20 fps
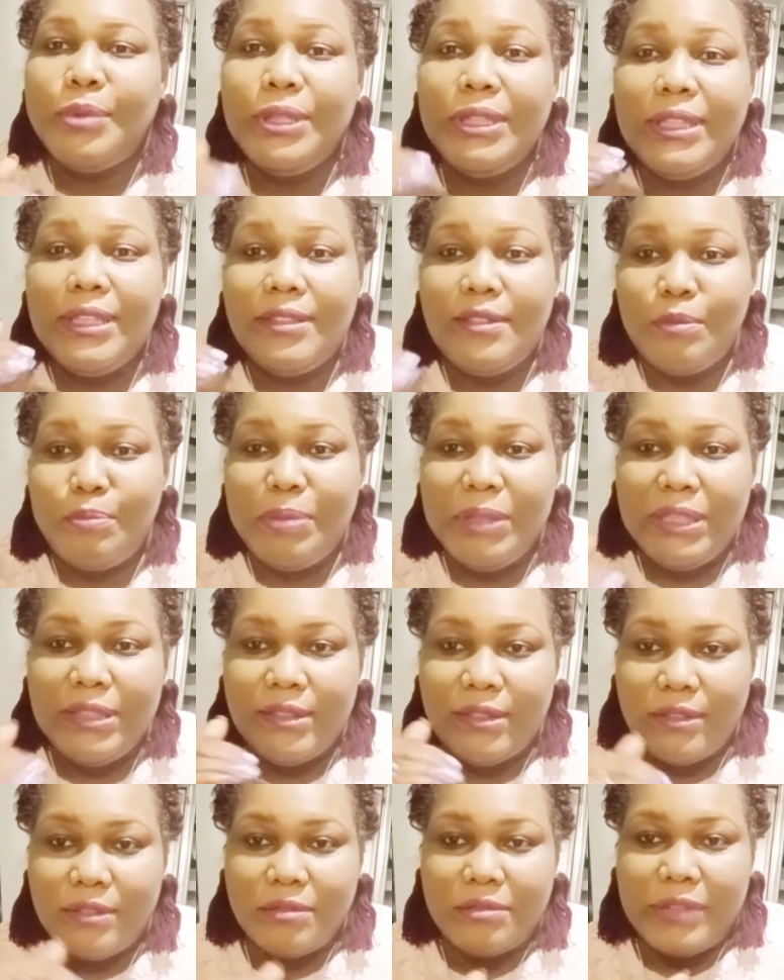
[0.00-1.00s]
put this
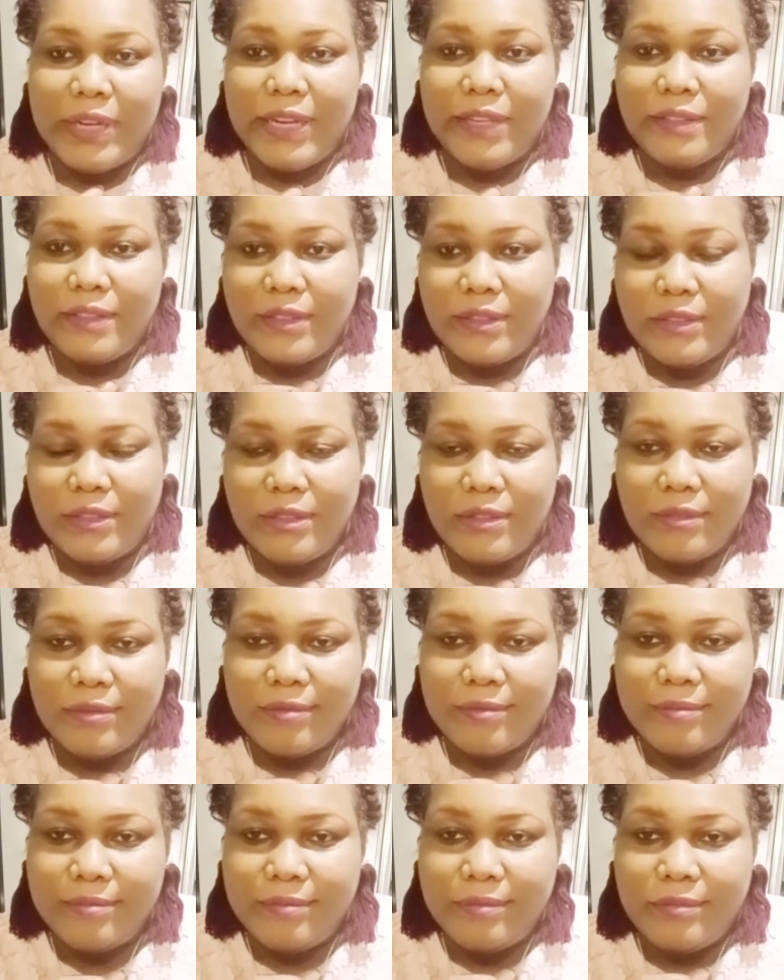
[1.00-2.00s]
beast to rest?
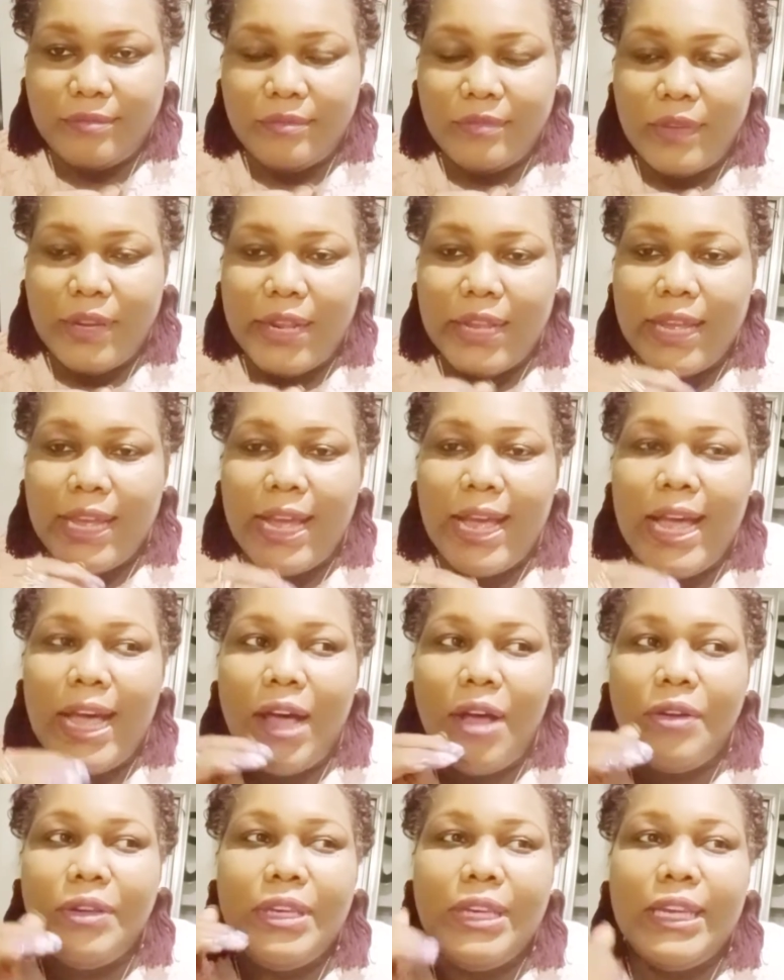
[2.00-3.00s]

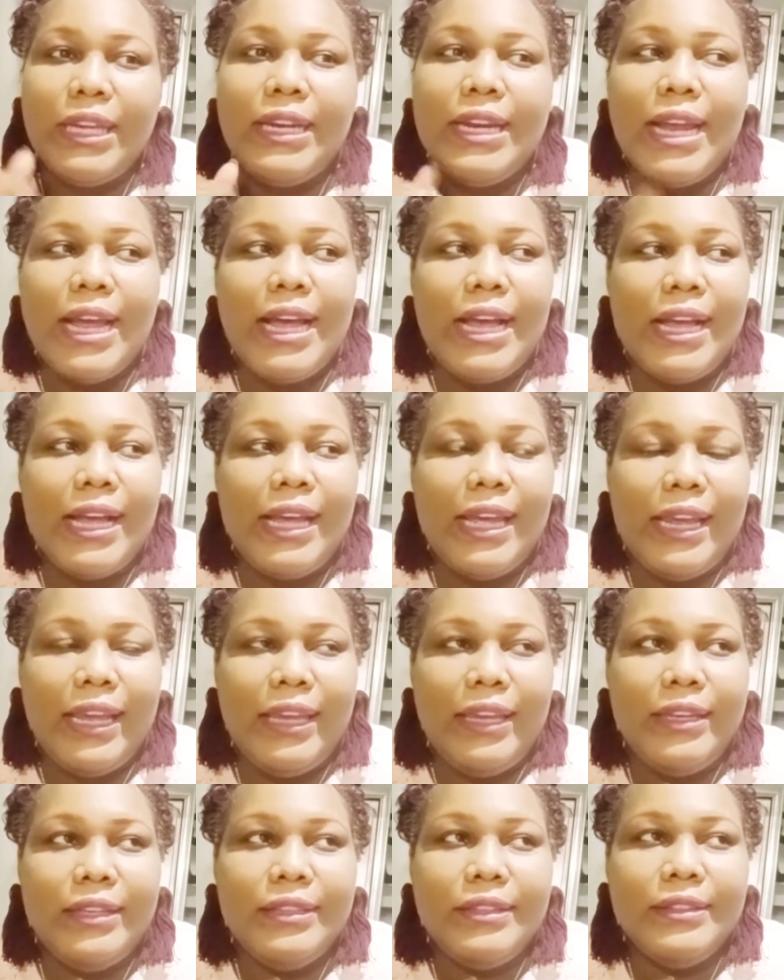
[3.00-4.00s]
How can
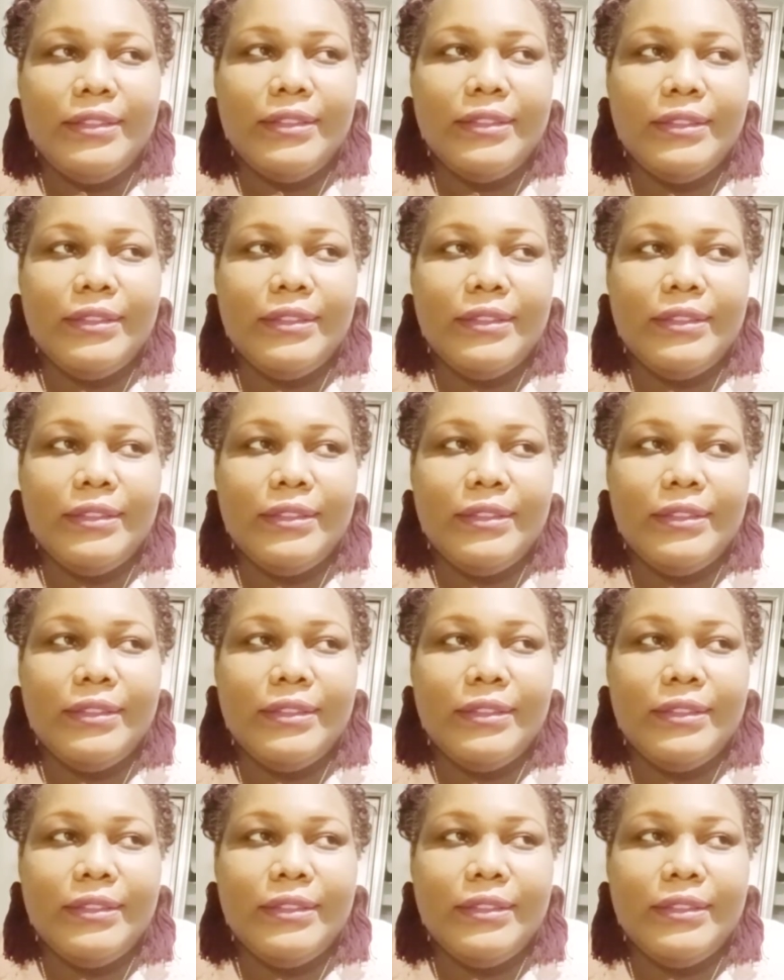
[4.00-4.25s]
I